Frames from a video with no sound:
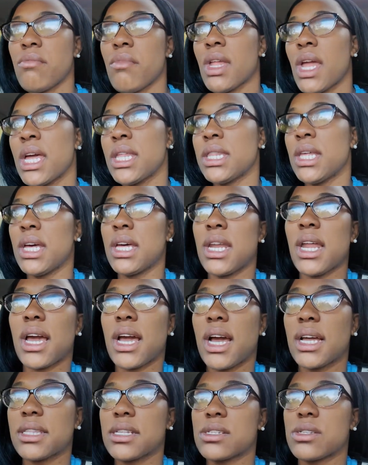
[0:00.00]
And then I
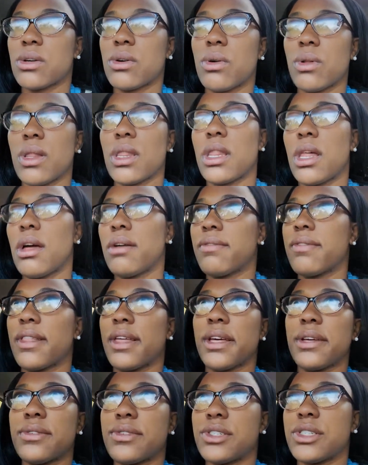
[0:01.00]
got this whole love
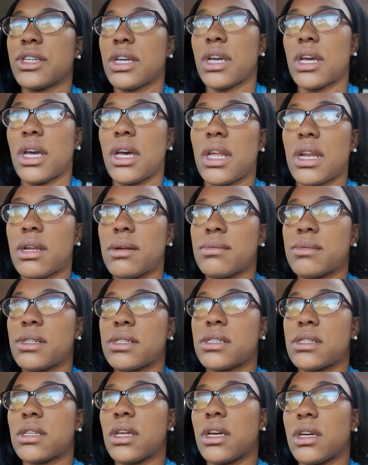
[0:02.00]
life shit, and I'm
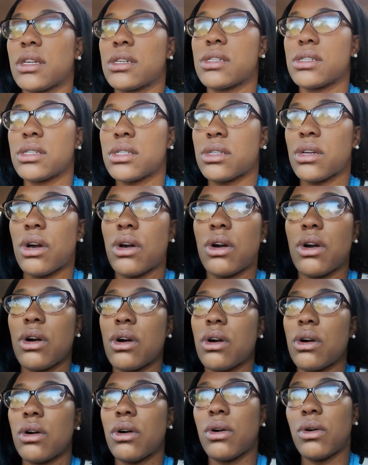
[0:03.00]
just like
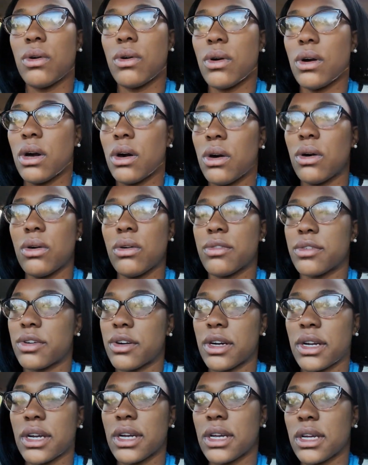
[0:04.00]
so over
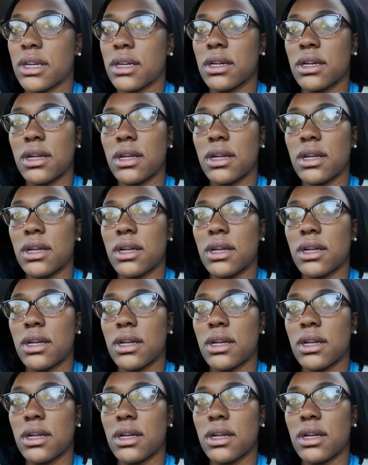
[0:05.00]
it.